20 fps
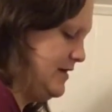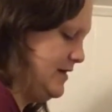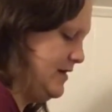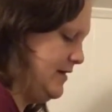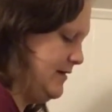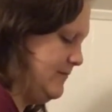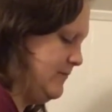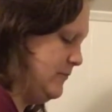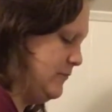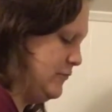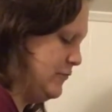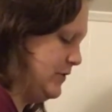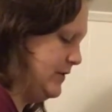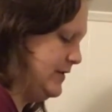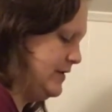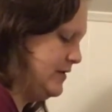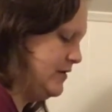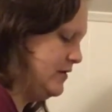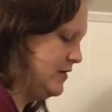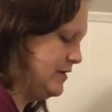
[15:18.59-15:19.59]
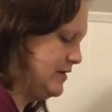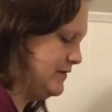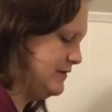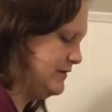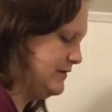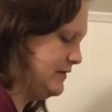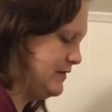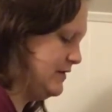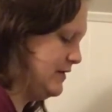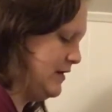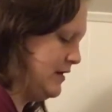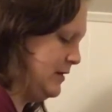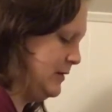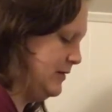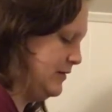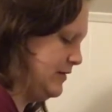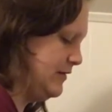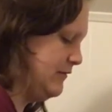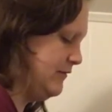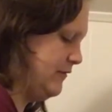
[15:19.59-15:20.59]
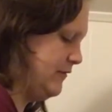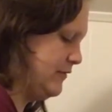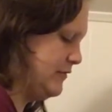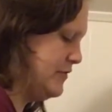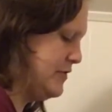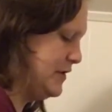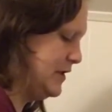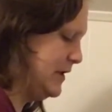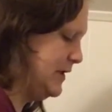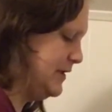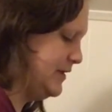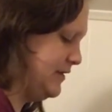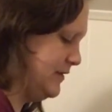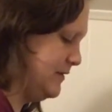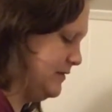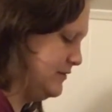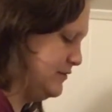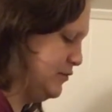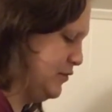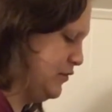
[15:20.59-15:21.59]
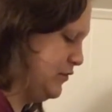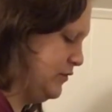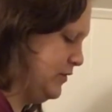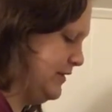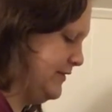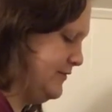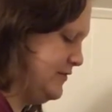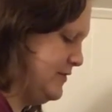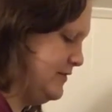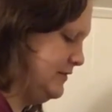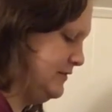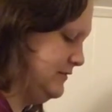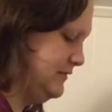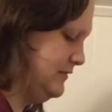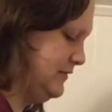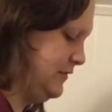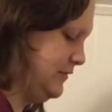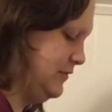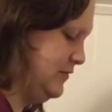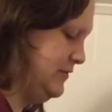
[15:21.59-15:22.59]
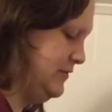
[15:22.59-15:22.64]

I'm really honestly not looking forward to cleaning this bowl after this is all